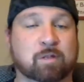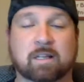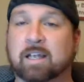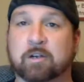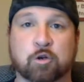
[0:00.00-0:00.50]
be
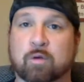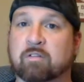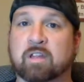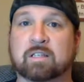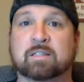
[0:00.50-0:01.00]
layered. You know,
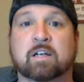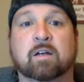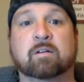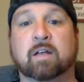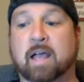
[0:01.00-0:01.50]
everything's
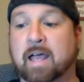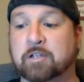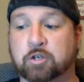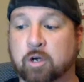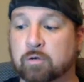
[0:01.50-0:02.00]
there
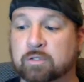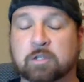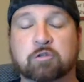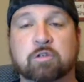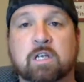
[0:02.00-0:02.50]
at your house
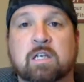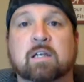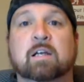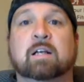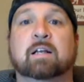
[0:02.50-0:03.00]
that you
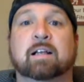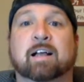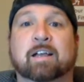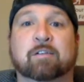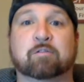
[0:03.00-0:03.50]
need.
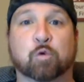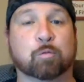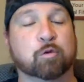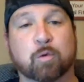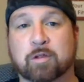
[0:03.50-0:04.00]
You don't have to
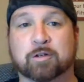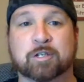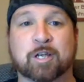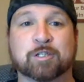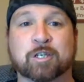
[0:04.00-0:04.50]
worry about the weather
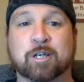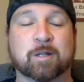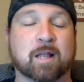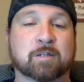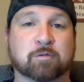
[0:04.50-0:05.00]
changing
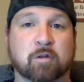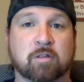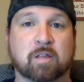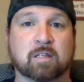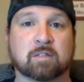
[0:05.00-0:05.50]
and that sort
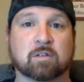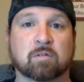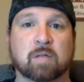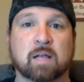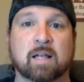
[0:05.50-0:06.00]
of thing.
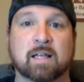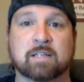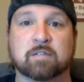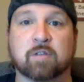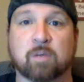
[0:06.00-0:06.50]
So
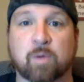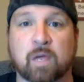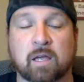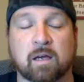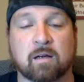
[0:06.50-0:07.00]
it's a great
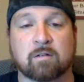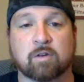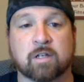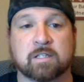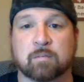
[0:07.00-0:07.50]
way,
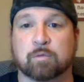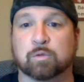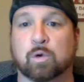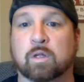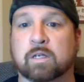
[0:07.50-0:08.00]
great tip
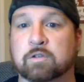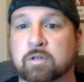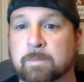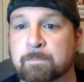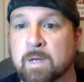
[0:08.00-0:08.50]
as well,
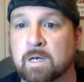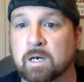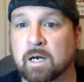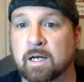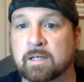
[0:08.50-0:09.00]
Andrea.
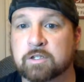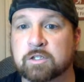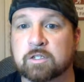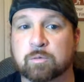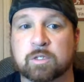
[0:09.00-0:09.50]
And
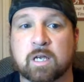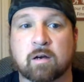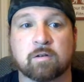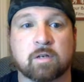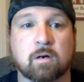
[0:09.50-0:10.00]
she says we
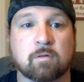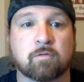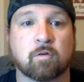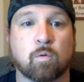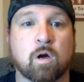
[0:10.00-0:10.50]
take our dog
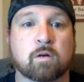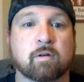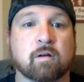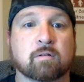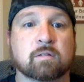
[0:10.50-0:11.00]
for a
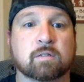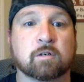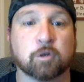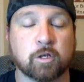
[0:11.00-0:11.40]
walk around